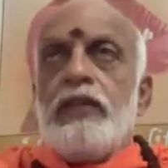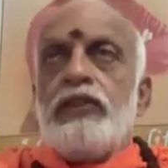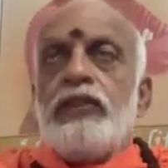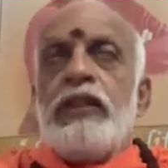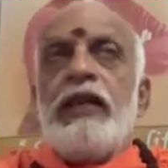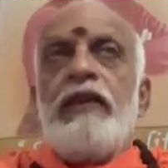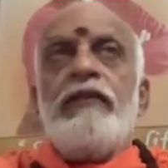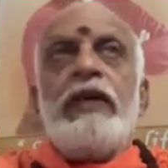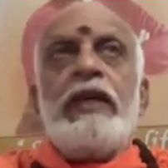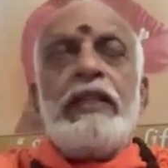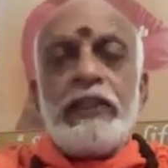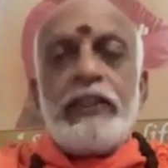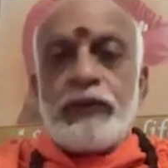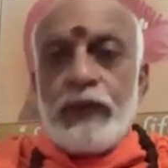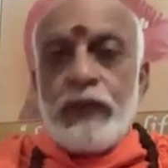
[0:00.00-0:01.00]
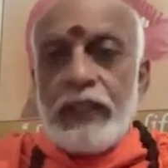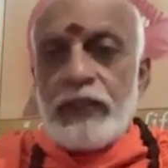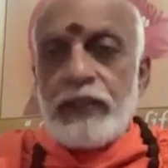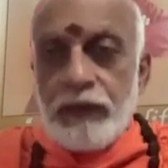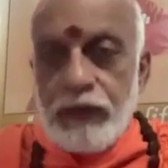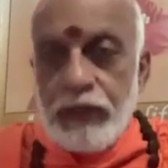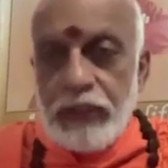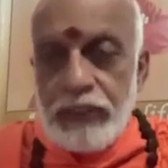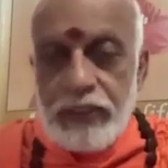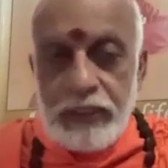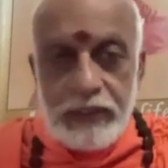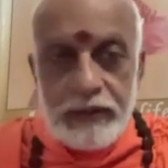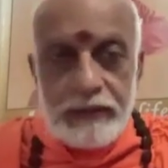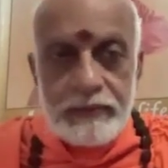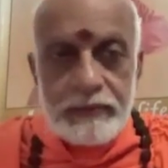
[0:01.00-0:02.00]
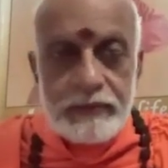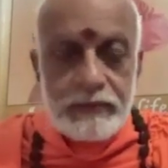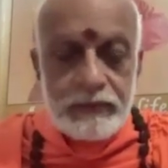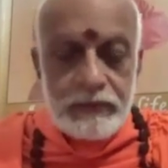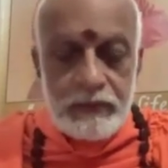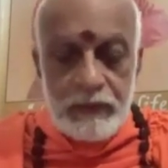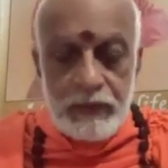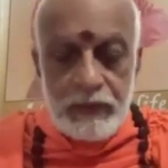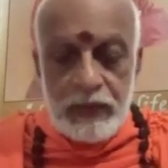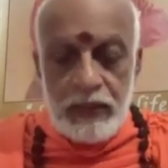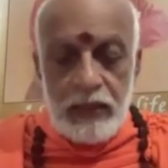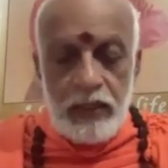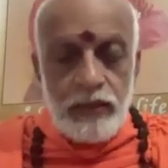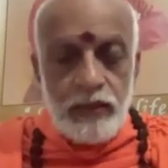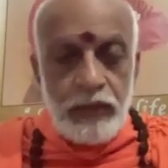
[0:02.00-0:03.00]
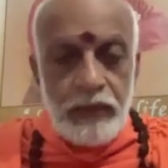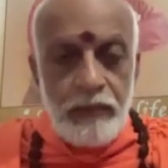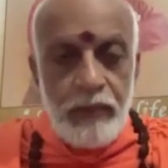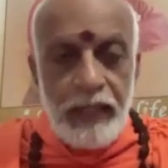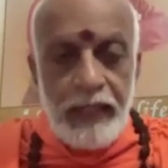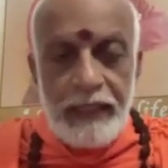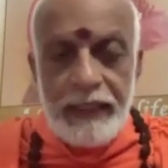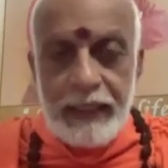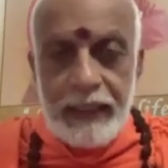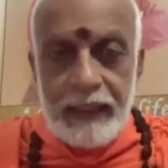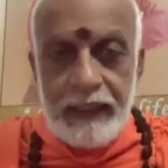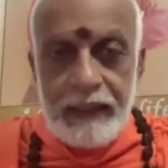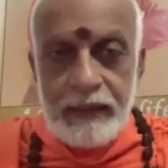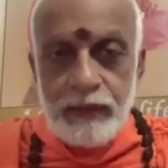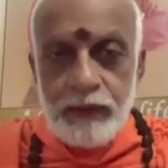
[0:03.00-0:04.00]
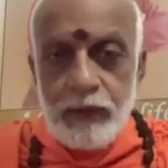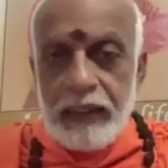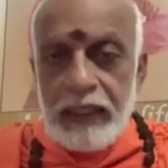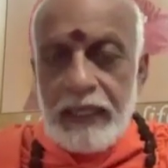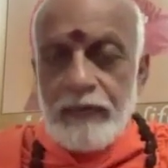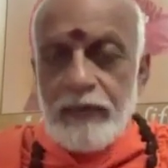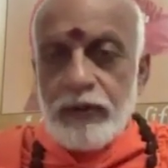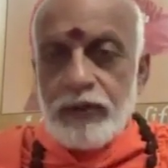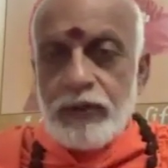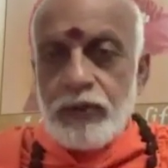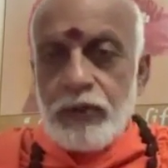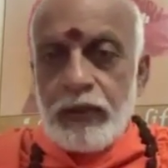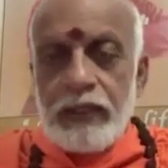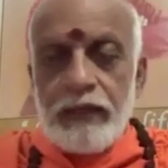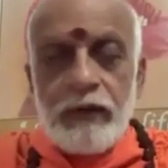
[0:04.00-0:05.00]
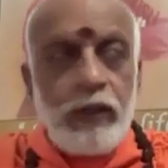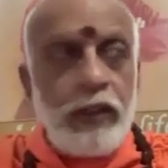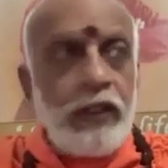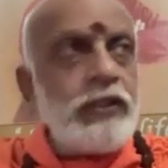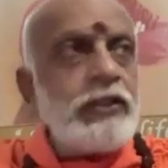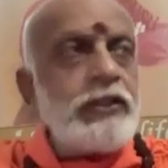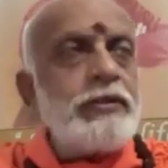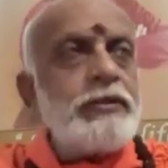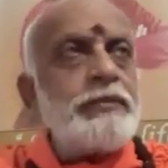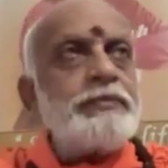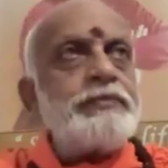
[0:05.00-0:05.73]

So there are various ways of teaching. So in my case, what I was doing was,